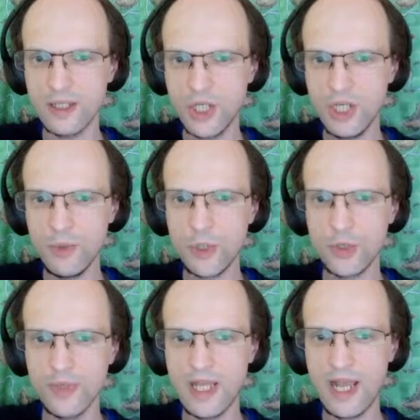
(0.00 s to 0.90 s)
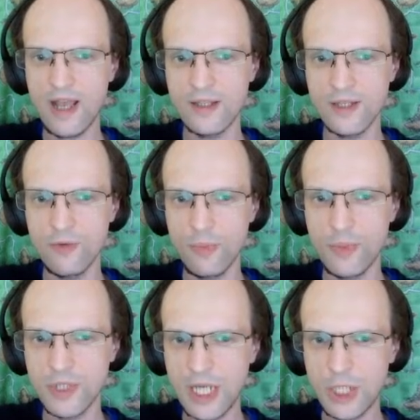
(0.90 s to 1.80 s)
Team Germany has a
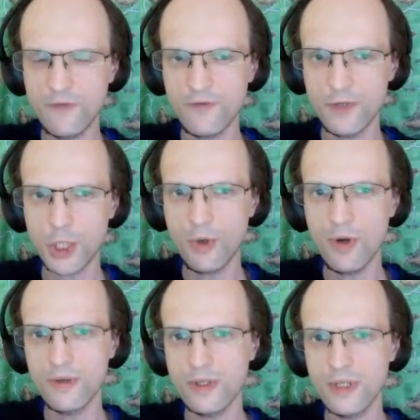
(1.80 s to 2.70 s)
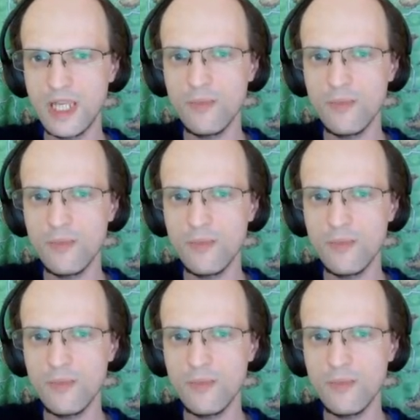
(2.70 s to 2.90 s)
reputation for a strong team,